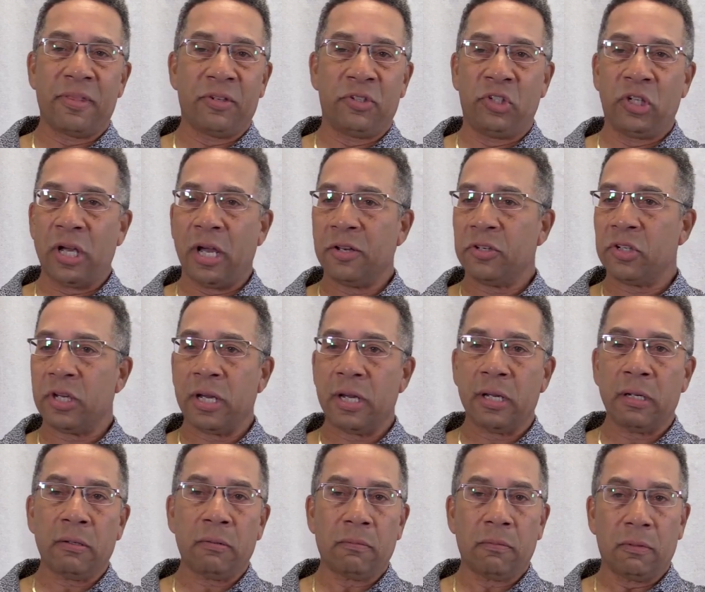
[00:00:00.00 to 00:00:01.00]
of the
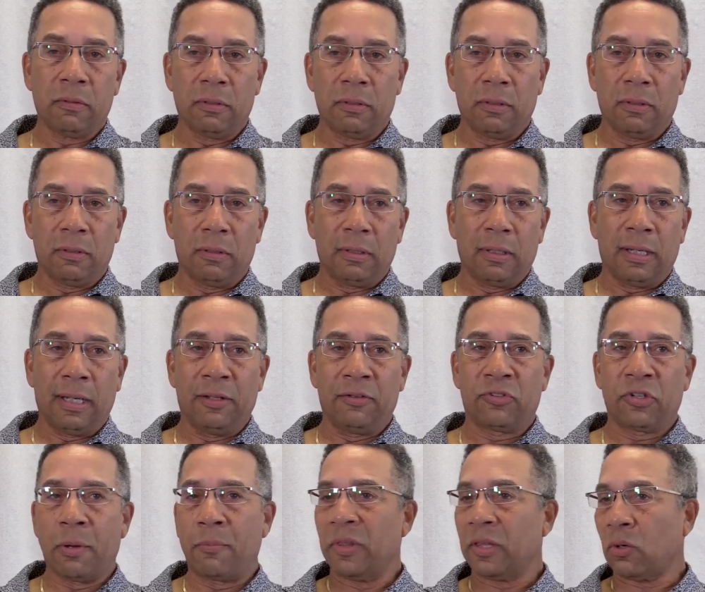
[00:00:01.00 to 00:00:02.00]
judging and
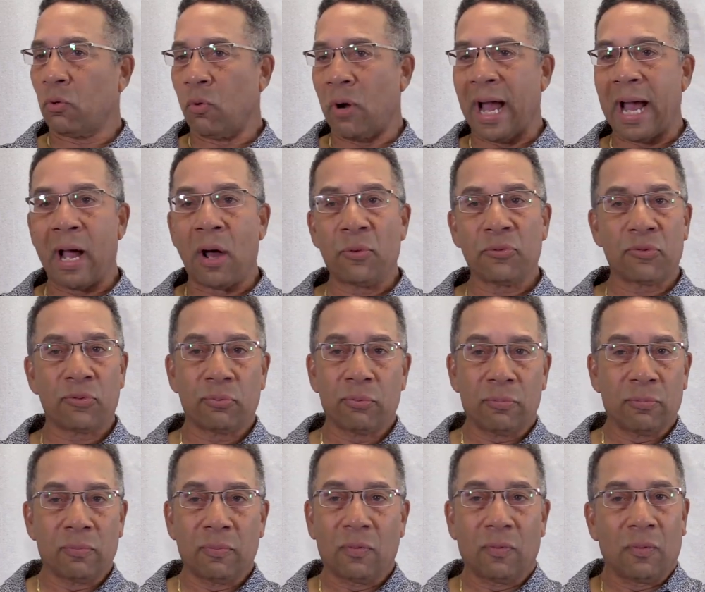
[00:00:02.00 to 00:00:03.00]
some of the crowds,
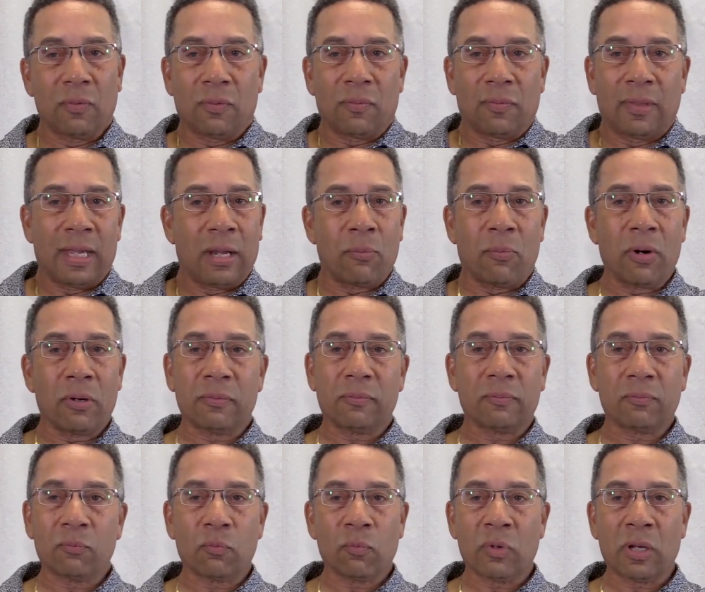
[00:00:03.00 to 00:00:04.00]
they
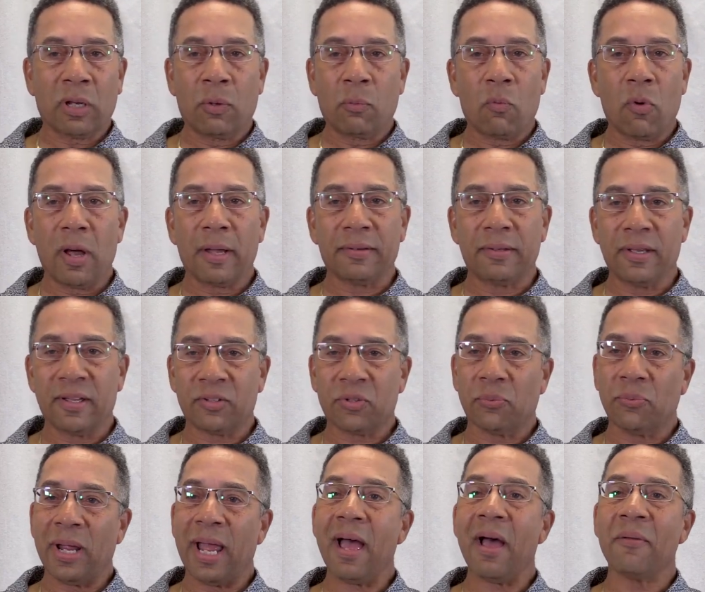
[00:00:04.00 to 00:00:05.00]
weren't really wanting us
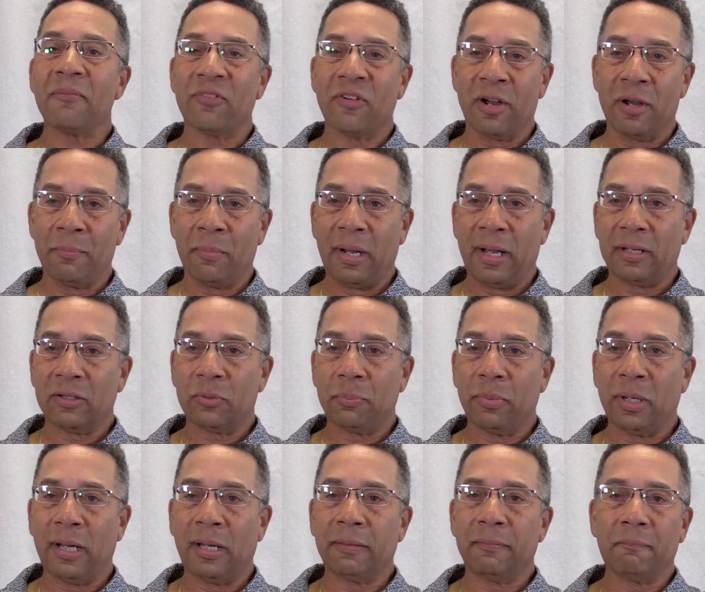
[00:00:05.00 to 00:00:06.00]
around very much.
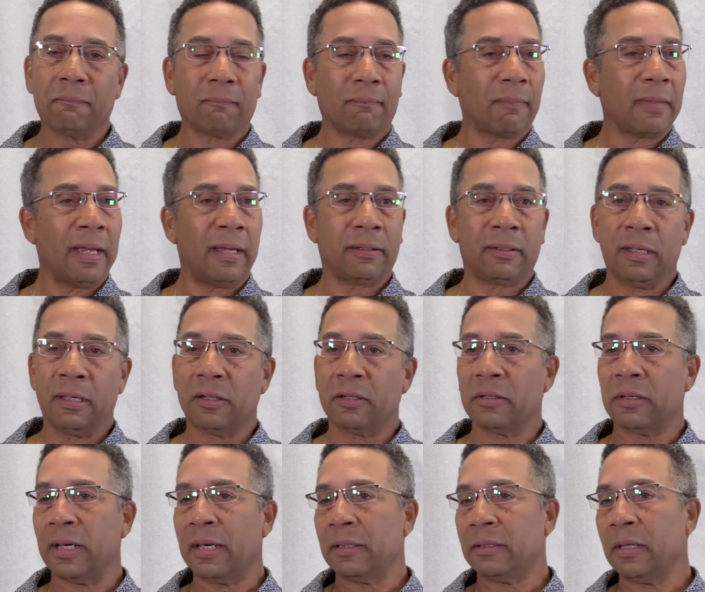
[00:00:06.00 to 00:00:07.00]
But at the end
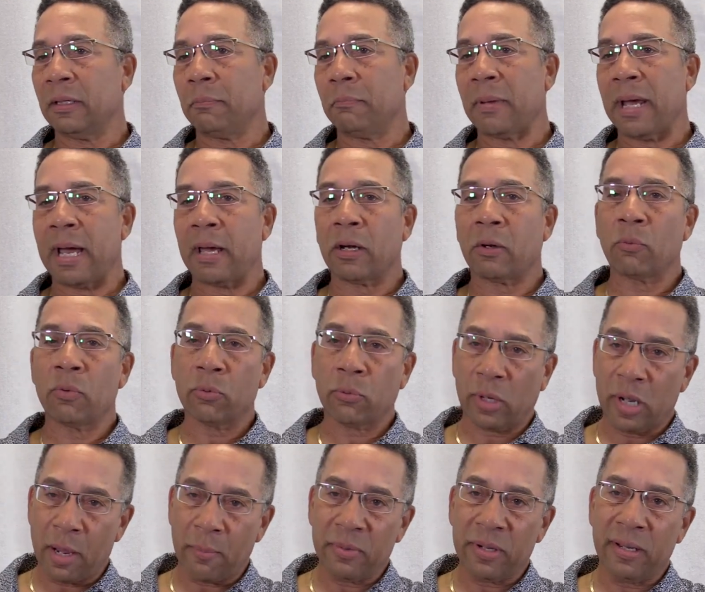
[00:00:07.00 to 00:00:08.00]
of the day, it didn't matter. We
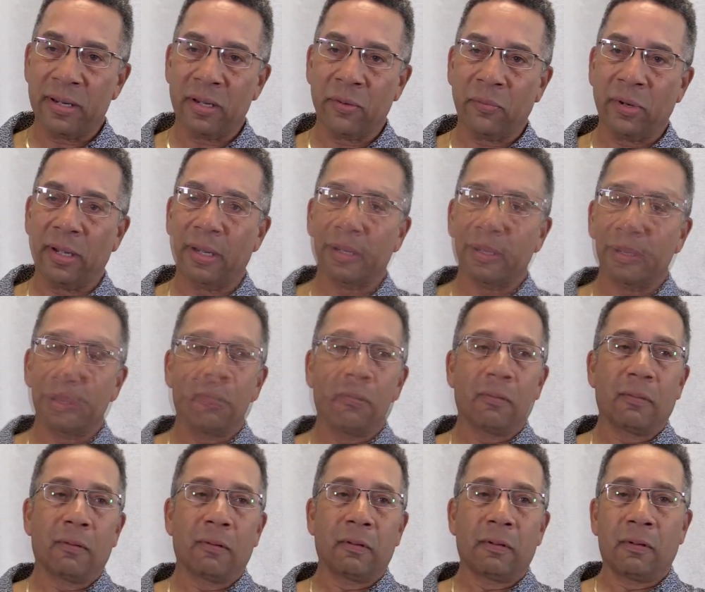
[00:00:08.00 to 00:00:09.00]
were coming anyway.
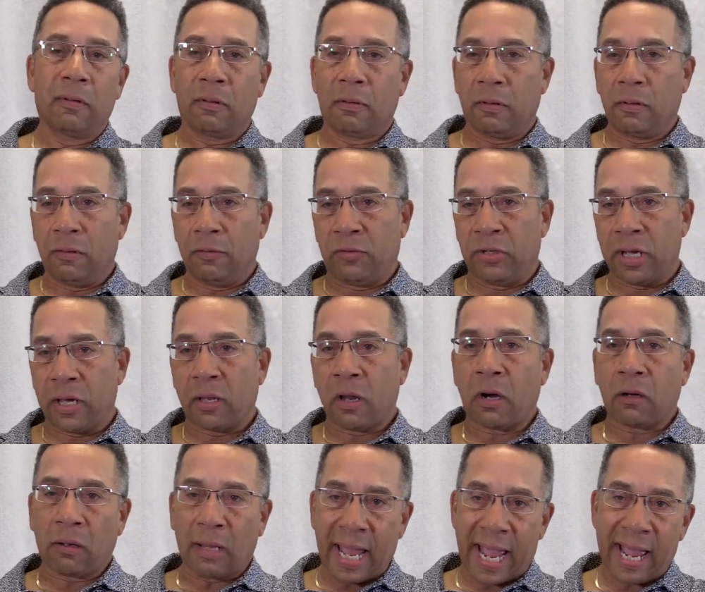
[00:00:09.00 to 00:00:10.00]
Until
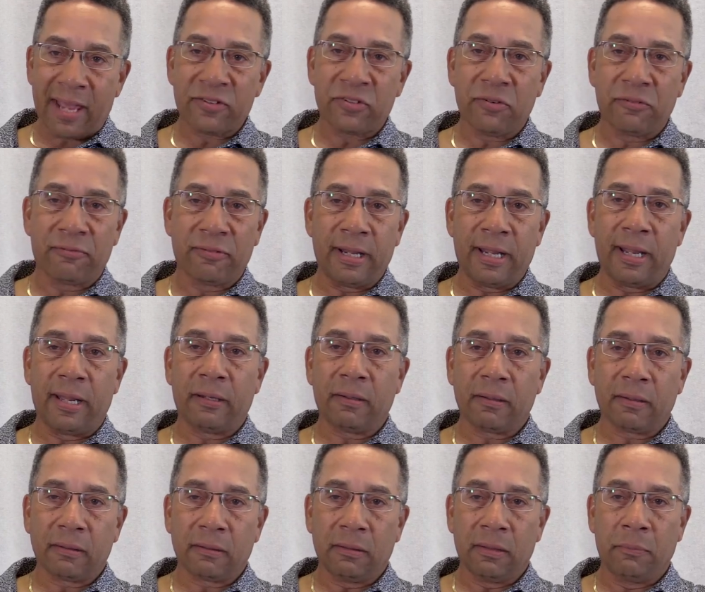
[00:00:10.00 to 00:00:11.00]
our last
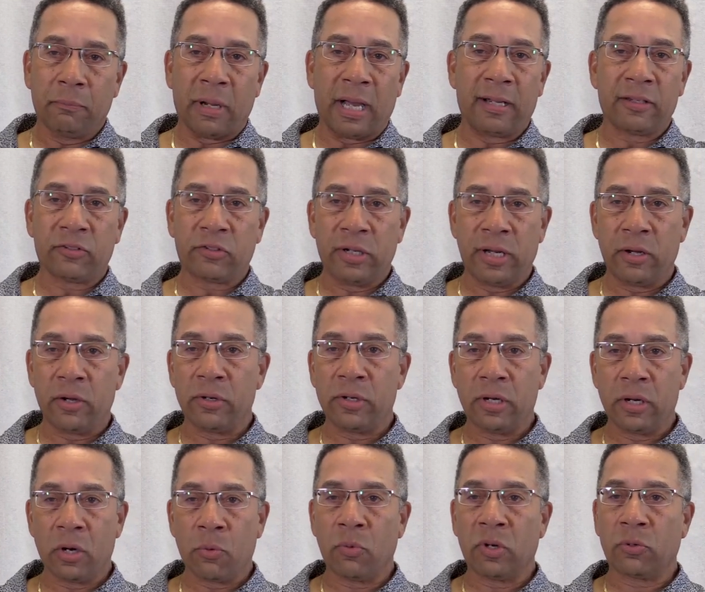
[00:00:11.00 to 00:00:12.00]
event in my senior
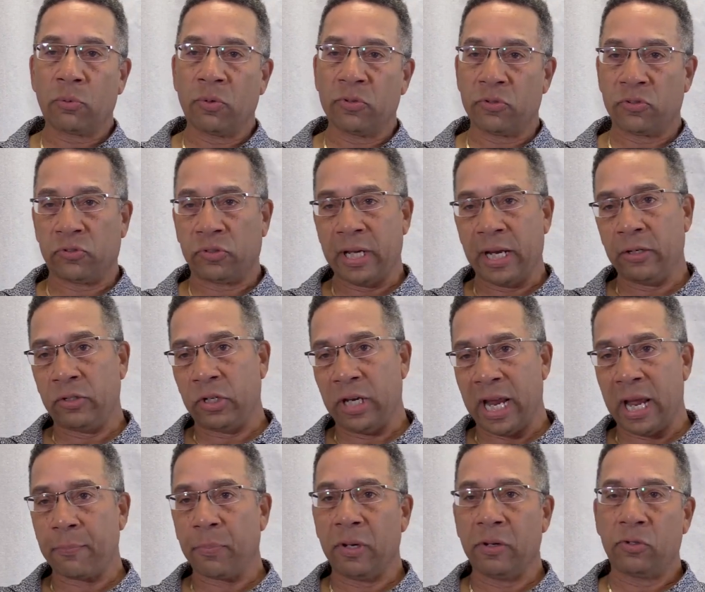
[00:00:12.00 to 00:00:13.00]
year, which was a state
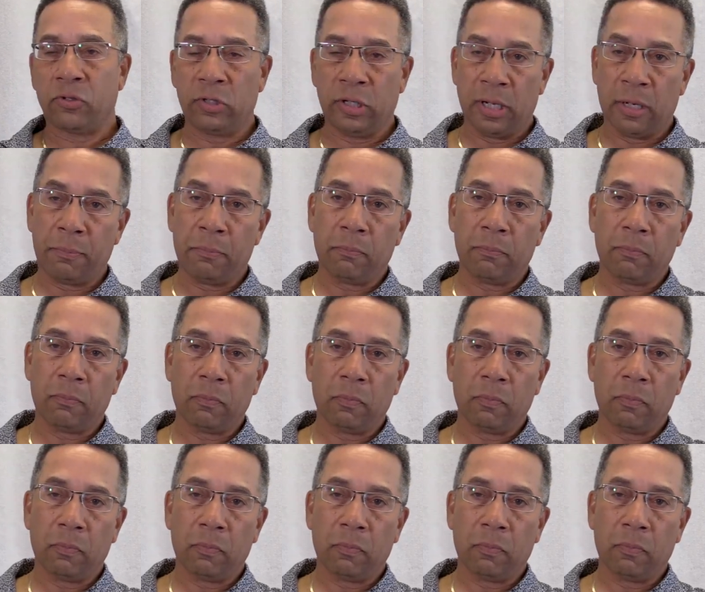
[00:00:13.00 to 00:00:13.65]
championship,